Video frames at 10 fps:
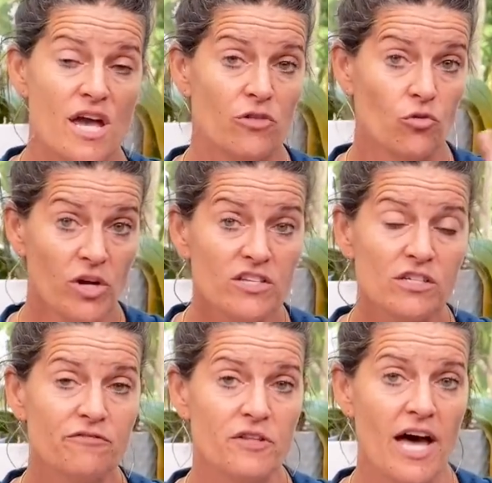And the
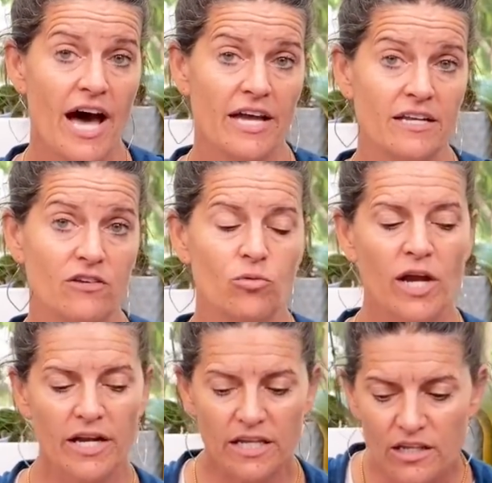reason for that is we
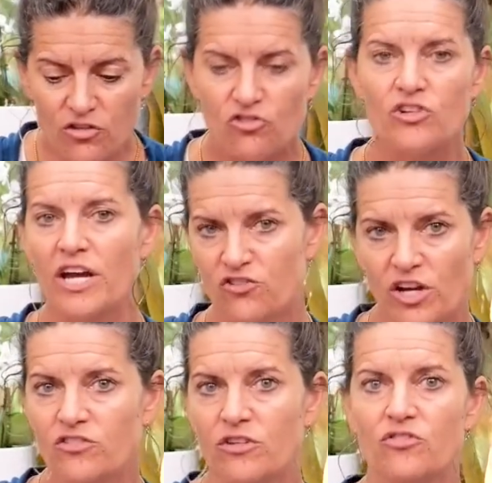got to ease your
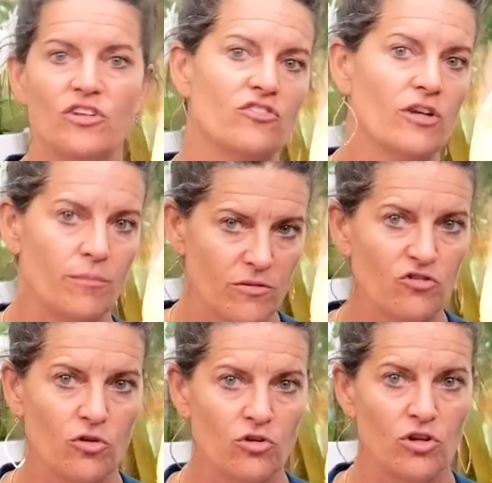digestive system.
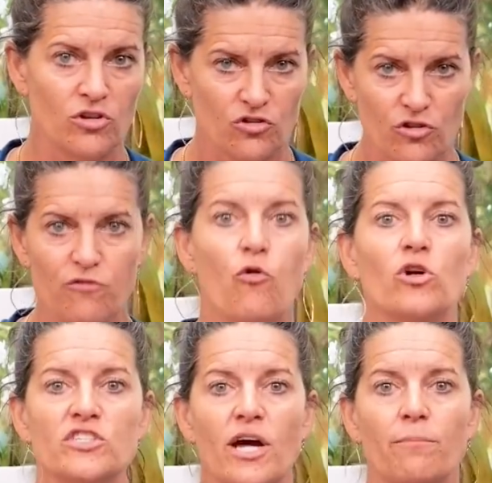So there's a
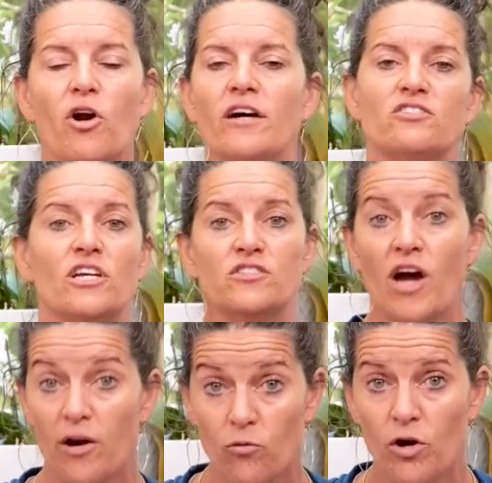four step process.
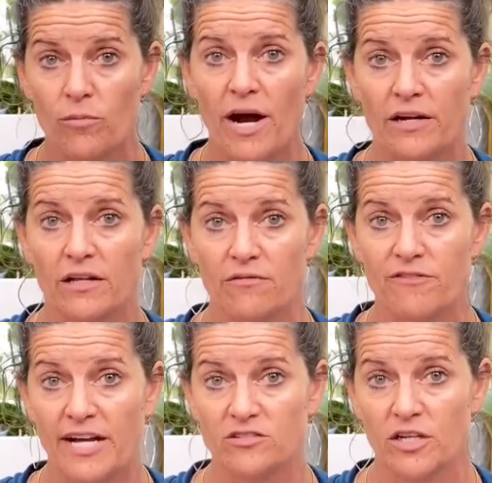I wrote about it in
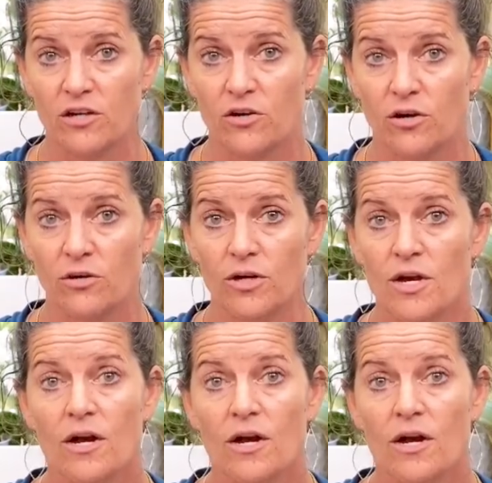Fast Like a Girl.